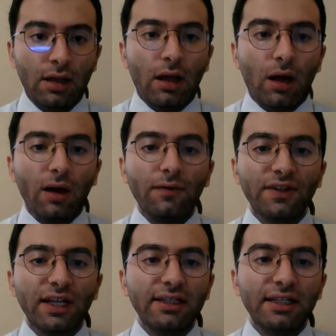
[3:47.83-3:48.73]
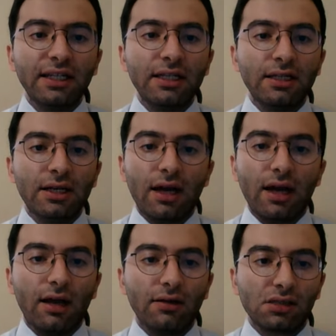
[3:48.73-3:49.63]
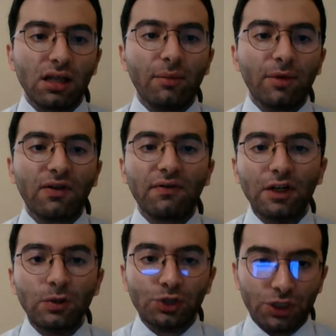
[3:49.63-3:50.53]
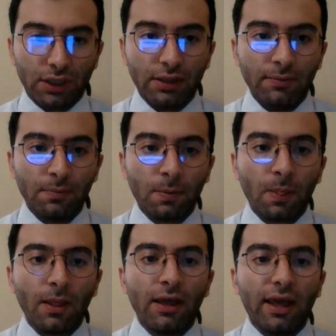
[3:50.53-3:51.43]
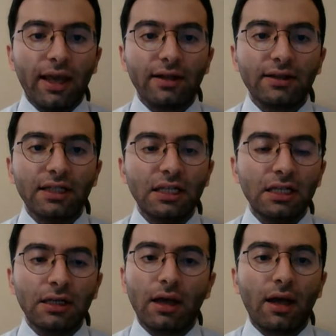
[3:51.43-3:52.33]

After the uh, Islamic Revolution, and the uh,